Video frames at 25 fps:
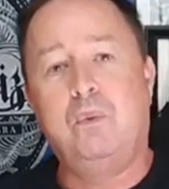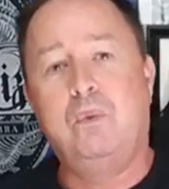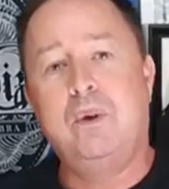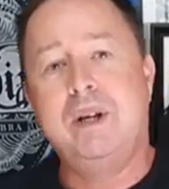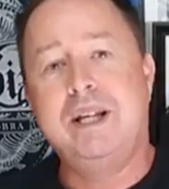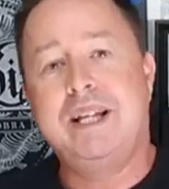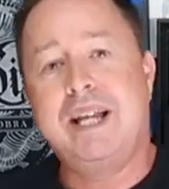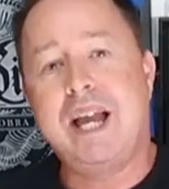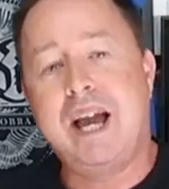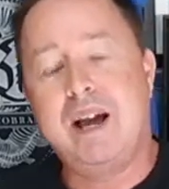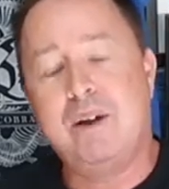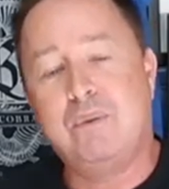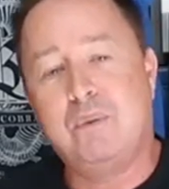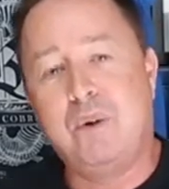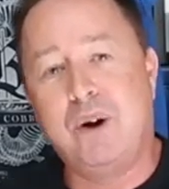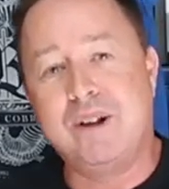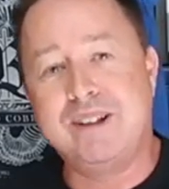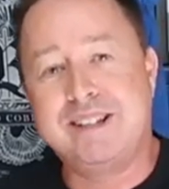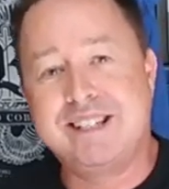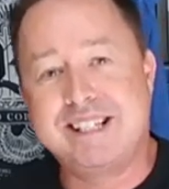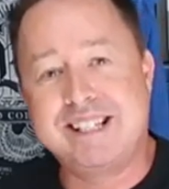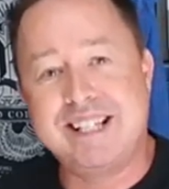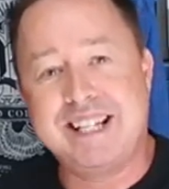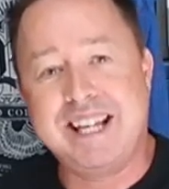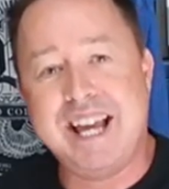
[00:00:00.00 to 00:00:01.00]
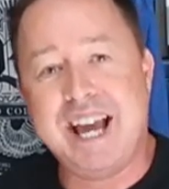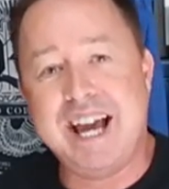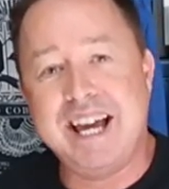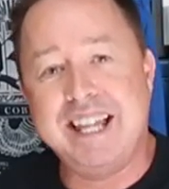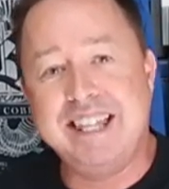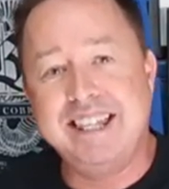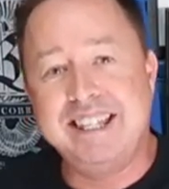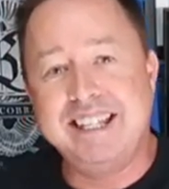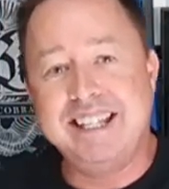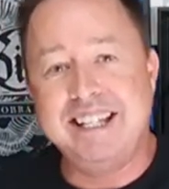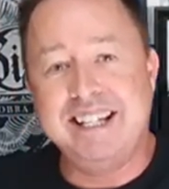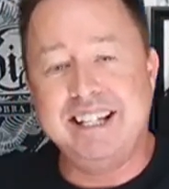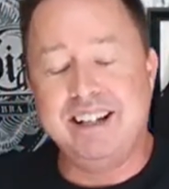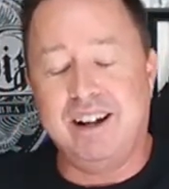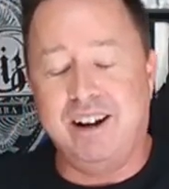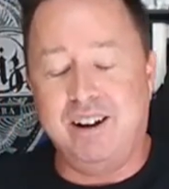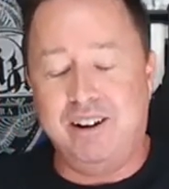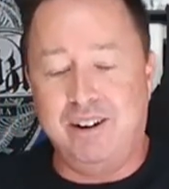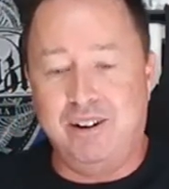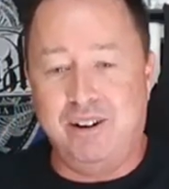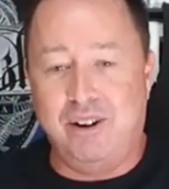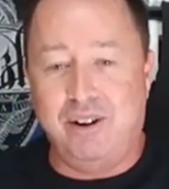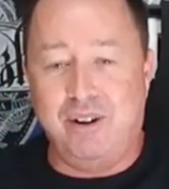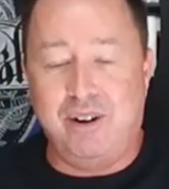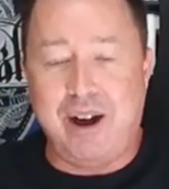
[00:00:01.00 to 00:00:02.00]
We get once again the
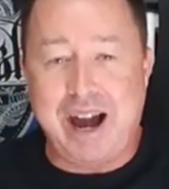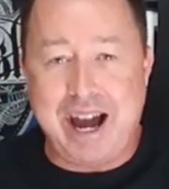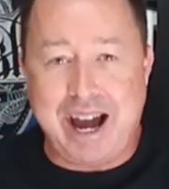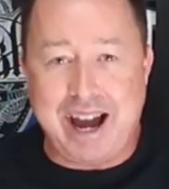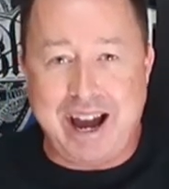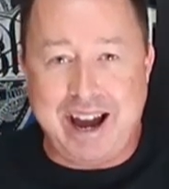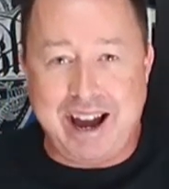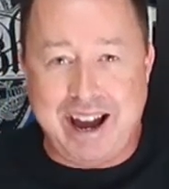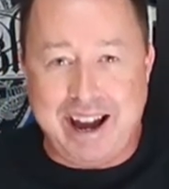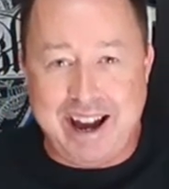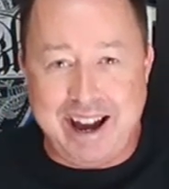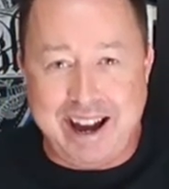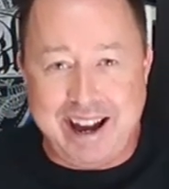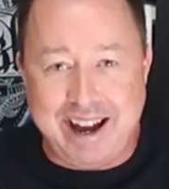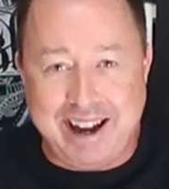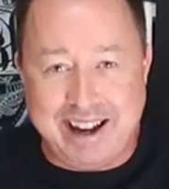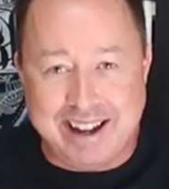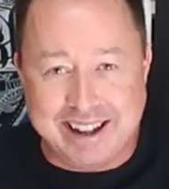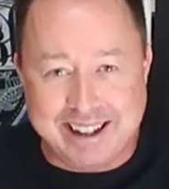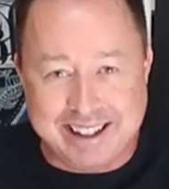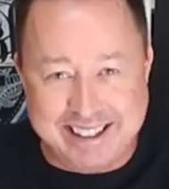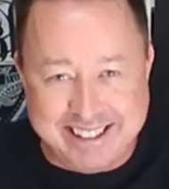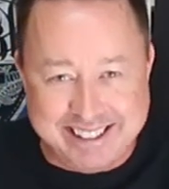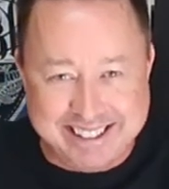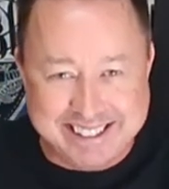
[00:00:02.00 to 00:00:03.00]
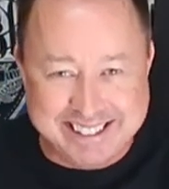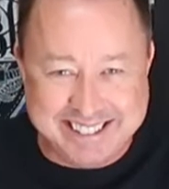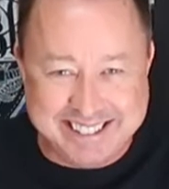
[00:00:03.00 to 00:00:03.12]
I